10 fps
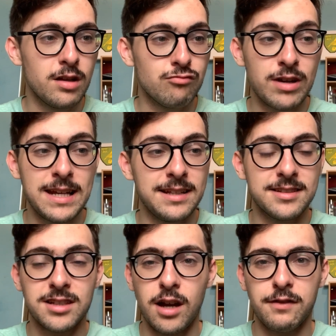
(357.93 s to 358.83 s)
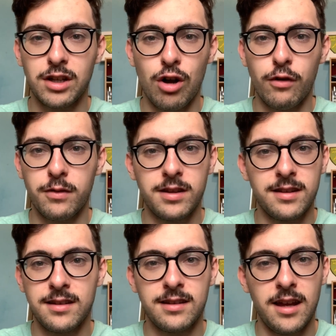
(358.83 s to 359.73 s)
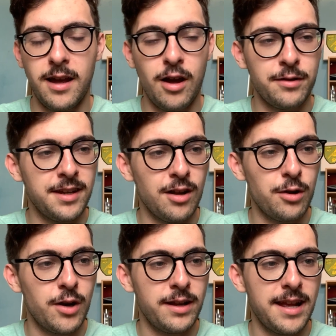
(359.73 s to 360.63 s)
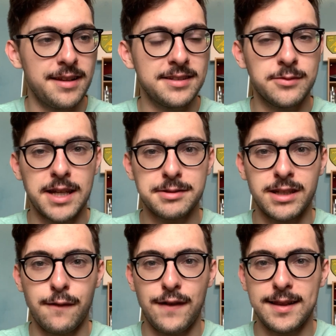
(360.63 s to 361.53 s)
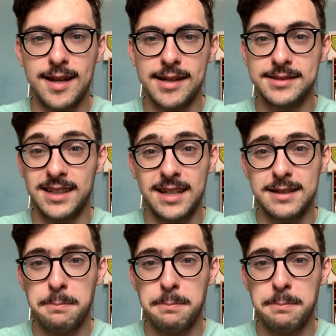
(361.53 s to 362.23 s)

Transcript: Really deserved a goal uh, did Onel Hernandez. He was absolutely fantastic, and his